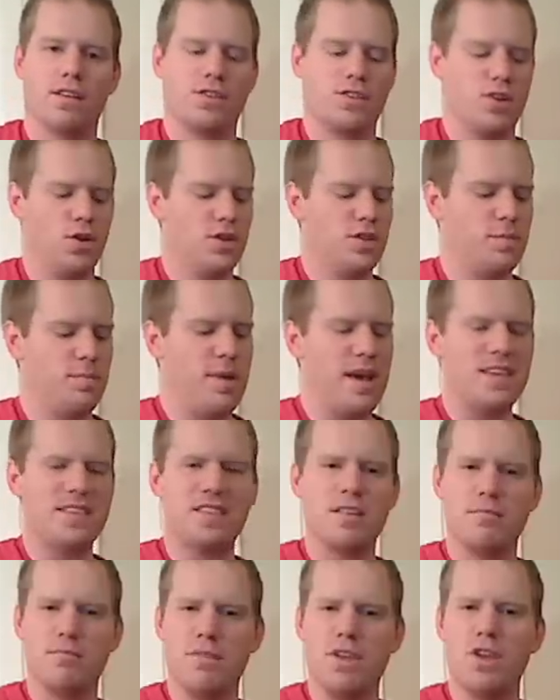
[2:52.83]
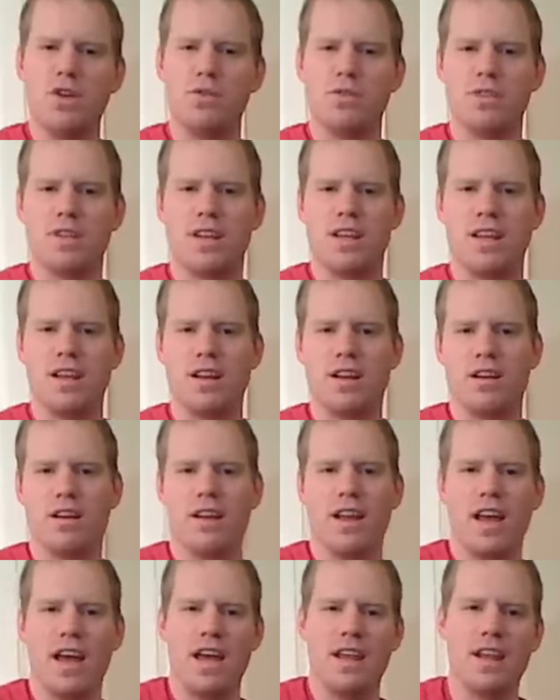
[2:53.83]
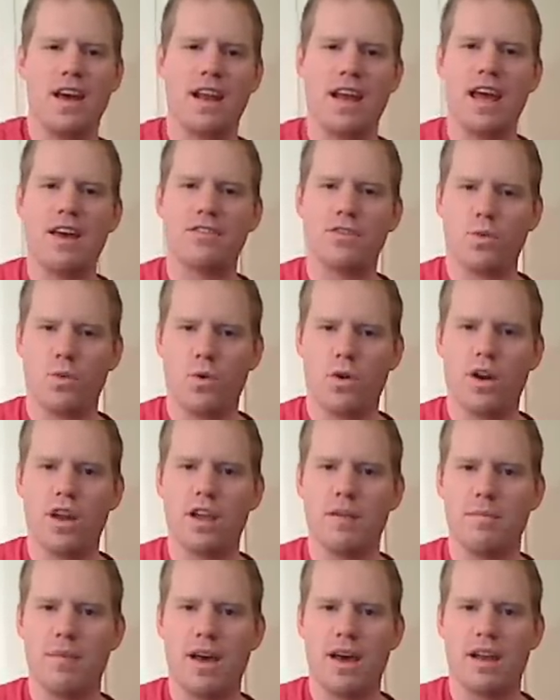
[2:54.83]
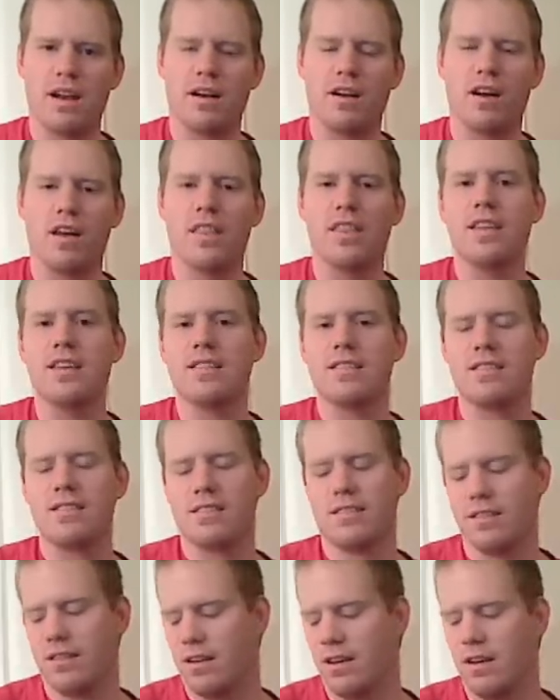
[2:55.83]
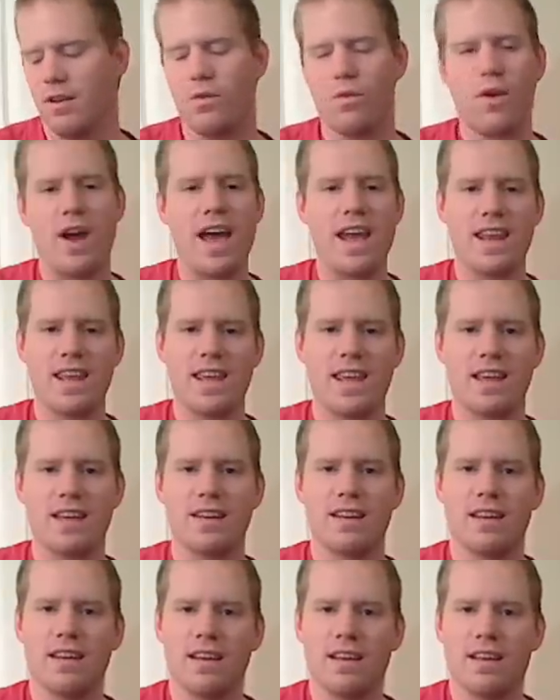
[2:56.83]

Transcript: So it's best to mute here and not have to worry about it on this right hand.